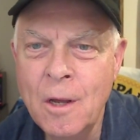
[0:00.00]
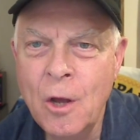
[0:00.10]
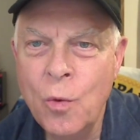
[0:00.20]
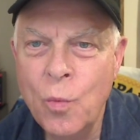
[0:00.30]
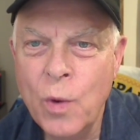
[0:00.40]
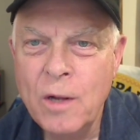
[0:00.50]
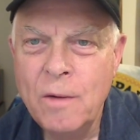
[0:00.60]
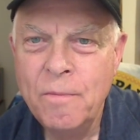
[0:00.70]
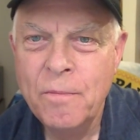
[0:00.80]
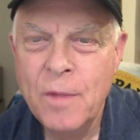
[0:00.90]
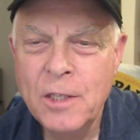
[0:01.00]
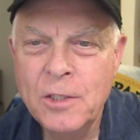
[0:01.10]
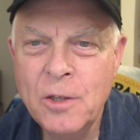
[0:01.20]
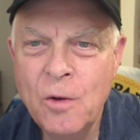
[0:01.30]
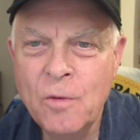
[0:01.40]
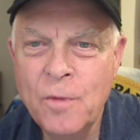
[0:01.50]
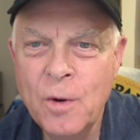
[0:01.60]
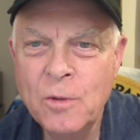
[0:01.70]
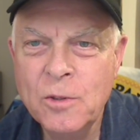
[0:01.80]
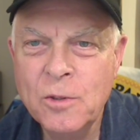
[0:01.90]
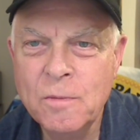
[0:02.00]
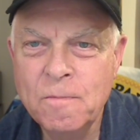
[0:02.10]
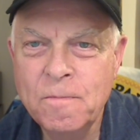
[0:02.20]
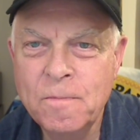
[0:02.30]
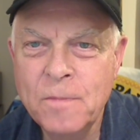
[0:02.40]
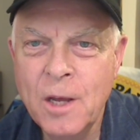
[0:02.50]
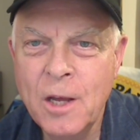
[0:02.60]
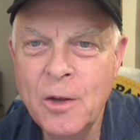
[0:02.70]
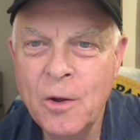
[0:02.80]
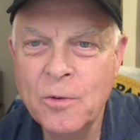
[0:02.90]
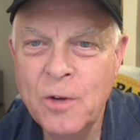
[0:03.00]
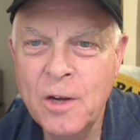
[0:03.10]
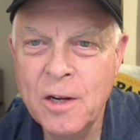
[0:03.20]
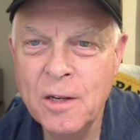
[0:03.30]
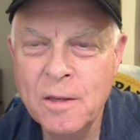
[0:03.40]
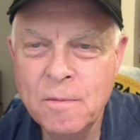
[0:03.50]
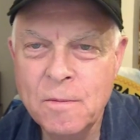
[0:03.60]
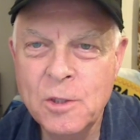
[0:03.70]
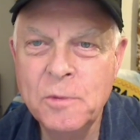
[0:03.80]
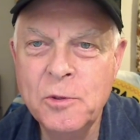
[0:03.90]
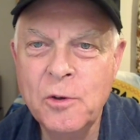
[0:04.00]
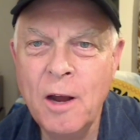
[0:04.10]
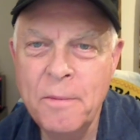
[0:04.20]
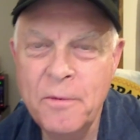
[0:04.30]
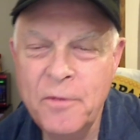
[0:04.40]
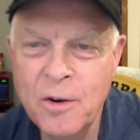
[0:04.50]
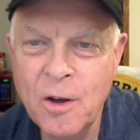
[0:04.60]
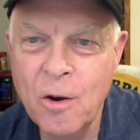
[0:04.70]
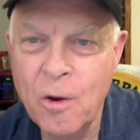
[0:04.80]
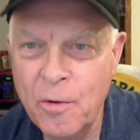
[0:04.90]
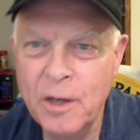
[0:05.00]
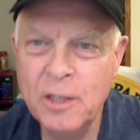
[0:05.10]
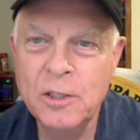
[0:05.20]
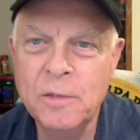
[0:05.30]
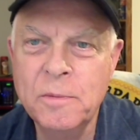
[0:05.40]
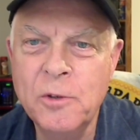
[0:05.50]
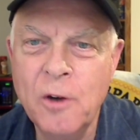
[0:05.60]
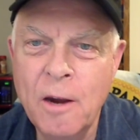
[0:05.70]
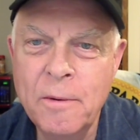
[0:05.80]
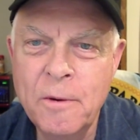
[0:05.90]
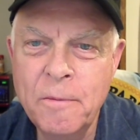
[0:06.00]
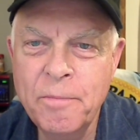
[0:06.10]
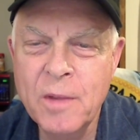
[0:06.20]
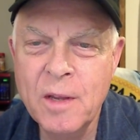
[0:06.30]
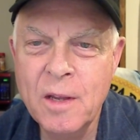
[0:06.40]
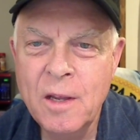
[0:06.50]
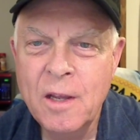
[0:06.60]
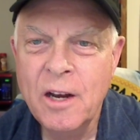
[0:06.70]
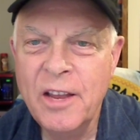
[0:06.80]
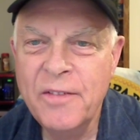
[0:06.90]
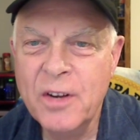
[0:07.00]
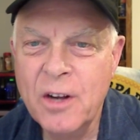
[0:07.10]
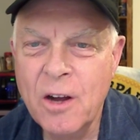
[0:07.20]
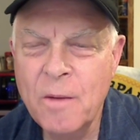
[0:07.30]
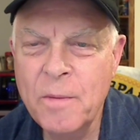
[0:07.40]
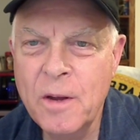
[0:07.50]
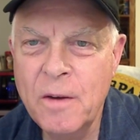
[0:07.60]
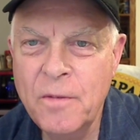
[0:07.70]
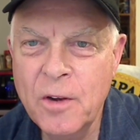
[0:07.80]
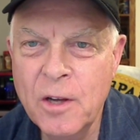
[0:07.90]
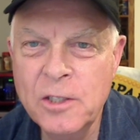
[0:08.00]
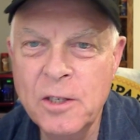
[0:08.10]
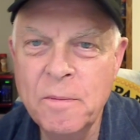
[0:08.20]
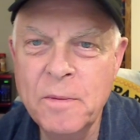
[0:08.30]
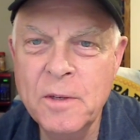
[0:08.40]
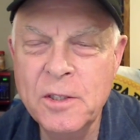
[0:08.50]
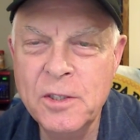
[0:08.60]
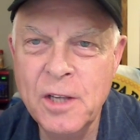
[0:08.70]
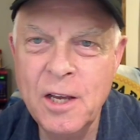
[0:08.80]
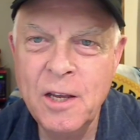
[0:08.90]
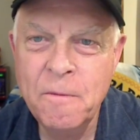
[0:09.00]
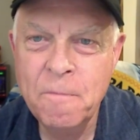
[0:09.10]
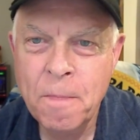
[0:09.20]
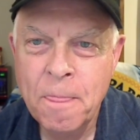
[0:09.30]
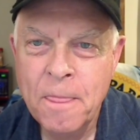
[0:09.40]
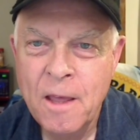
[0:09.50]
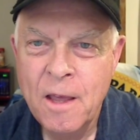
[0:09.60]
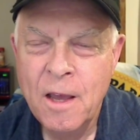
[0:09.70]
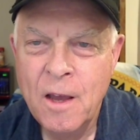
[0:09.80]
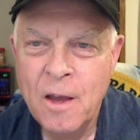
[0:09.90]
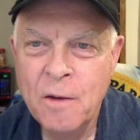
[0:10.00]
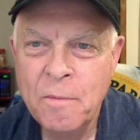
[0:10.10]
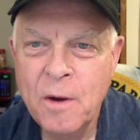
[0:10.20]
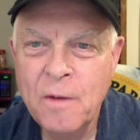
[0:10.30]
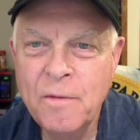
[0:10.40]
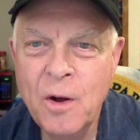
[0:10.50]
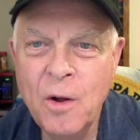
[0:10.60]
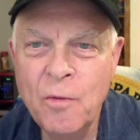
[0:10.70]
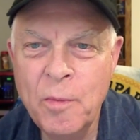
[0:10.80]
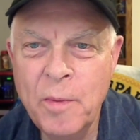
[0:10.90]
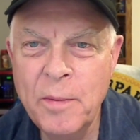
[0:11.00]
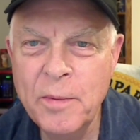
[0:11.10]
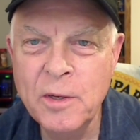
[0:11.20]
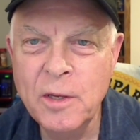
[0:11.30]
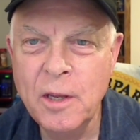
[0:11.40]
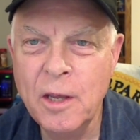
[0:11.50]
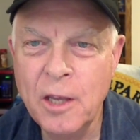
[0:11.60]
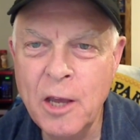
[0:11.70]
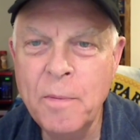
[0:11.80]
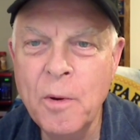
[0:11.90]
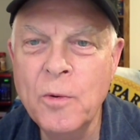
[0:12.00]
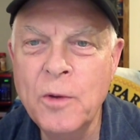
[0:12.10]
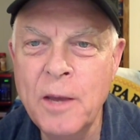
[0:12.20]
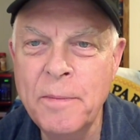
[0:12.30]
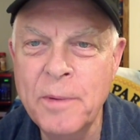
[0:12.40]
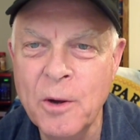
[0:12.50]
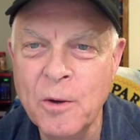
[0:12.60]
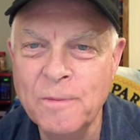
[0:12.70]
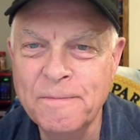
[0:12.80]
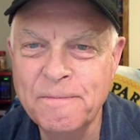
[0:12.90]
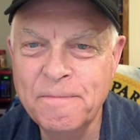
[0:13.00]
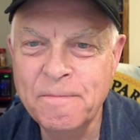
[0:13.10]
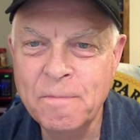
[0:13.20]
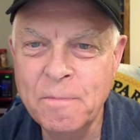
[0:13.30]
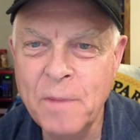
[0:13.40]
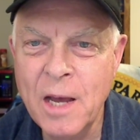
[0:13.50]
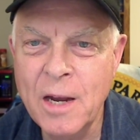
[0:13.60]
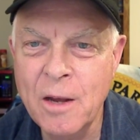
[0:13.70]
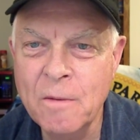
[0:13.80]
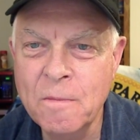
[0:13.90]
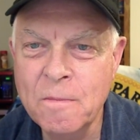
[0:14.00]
Well, that's all, folks. Uh, y'all try to subscribe if you're not already a subscriber. Leave a comment if you got something to say. And above all, remember keep on keeping on. Bye now.